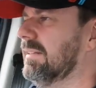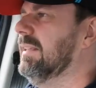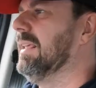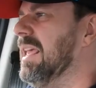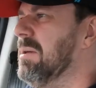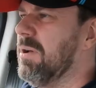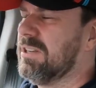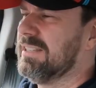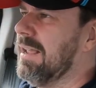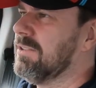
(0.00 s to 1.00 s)
The
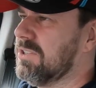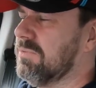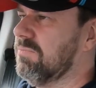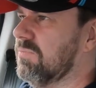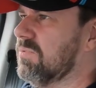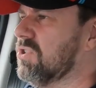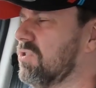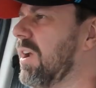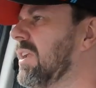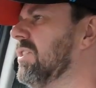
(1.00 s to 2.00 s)
gearbox sounds
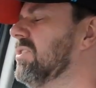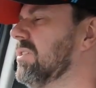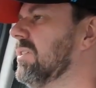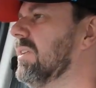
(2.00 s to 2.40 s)
strange.